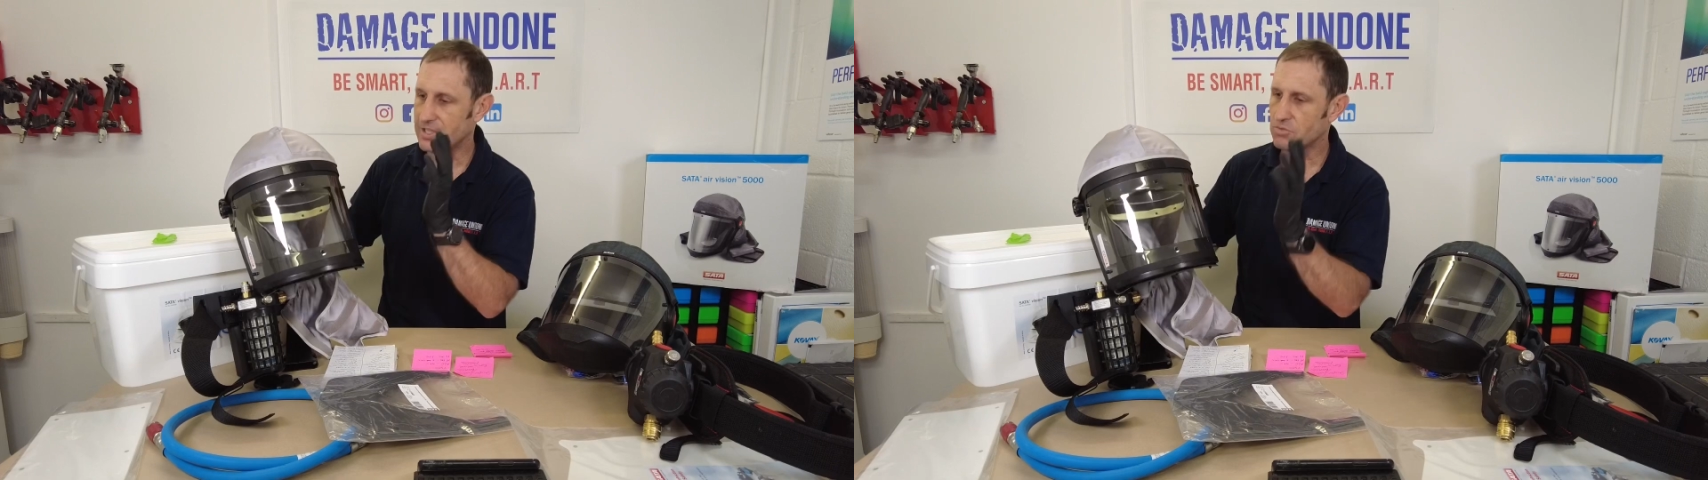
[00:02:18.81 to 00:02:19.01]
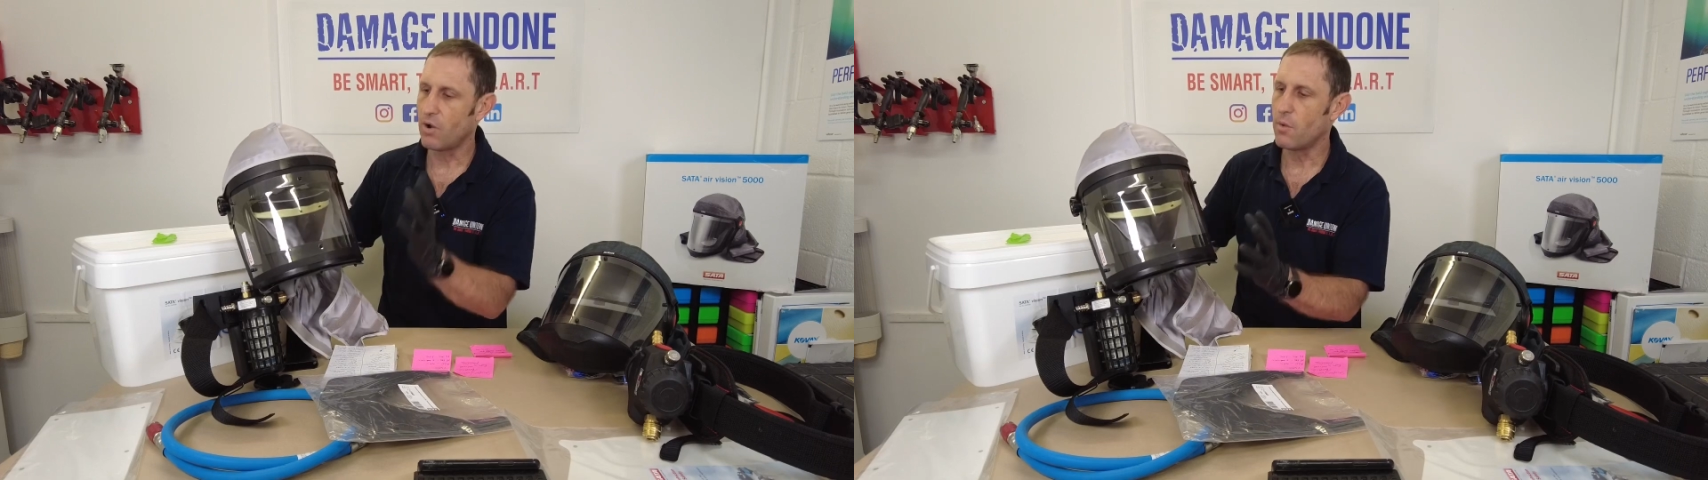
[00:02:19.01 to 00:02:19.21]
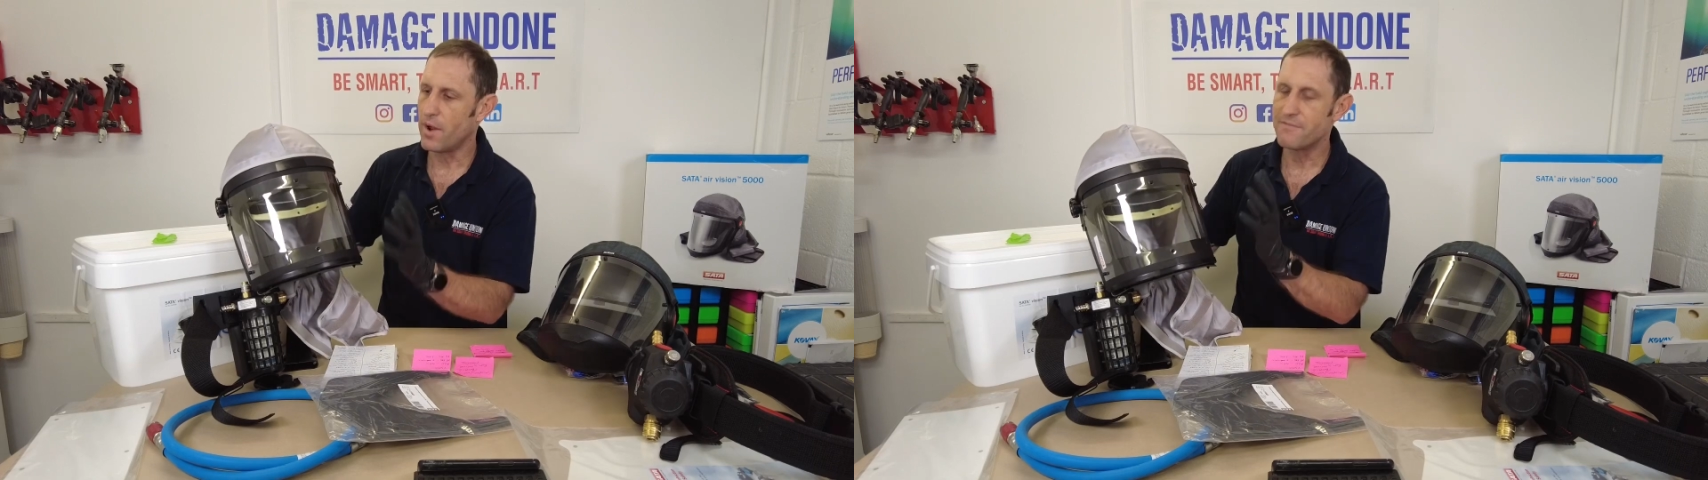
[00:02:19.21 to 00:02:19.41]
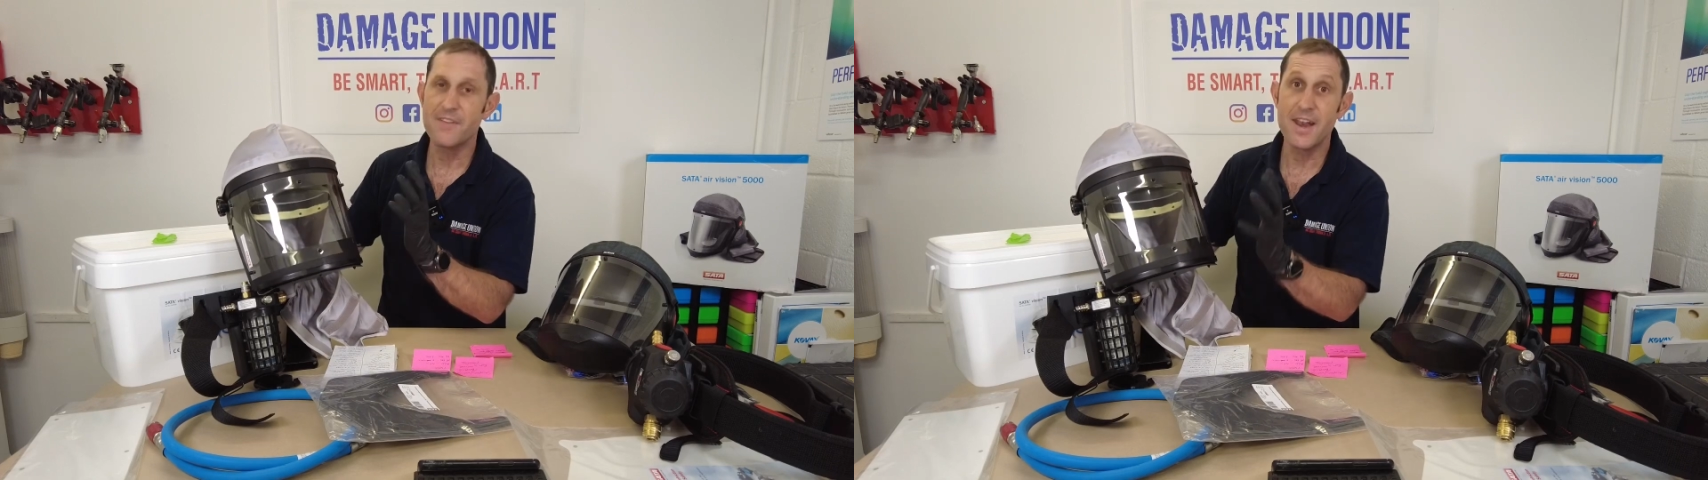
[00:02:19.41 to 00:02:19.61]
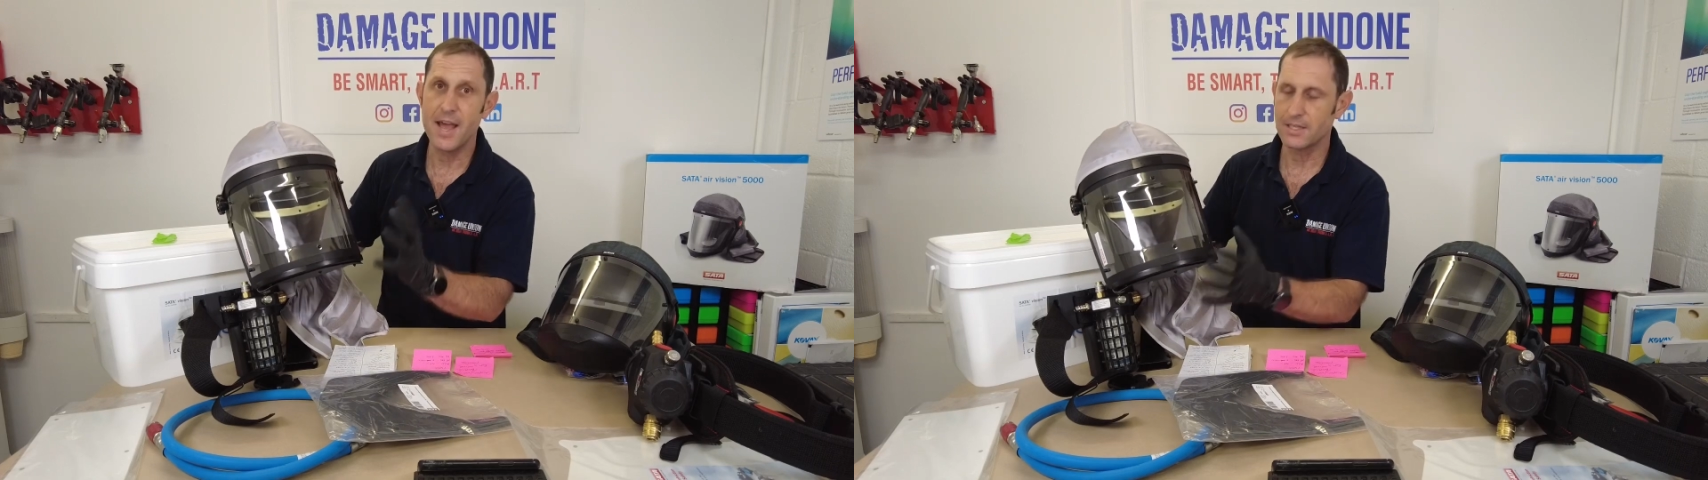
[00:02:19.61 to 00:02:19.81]
the right word,
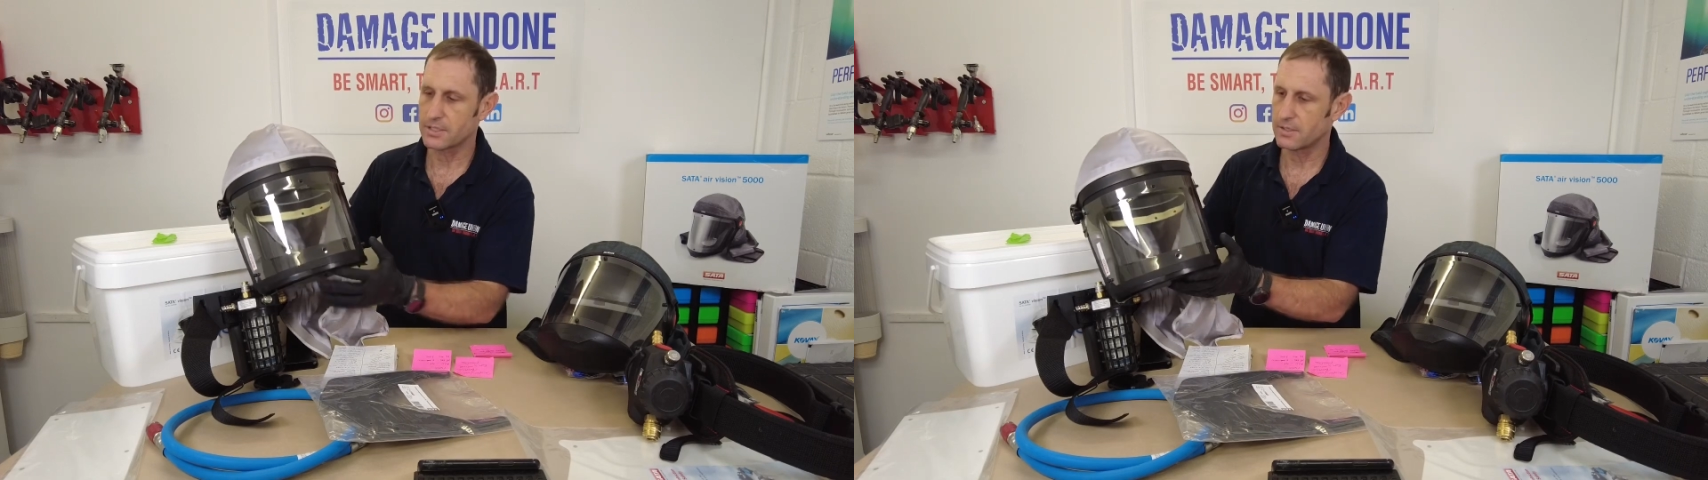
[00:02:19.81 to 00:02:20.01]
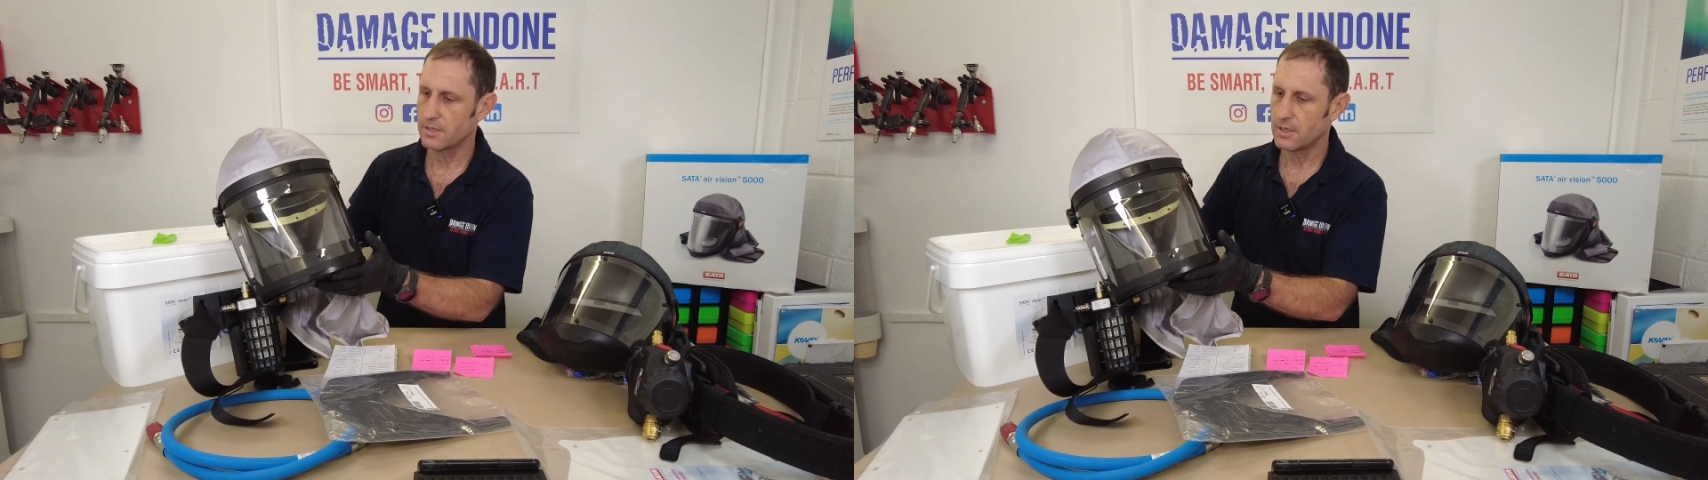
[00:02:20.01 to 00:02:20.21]
finesse.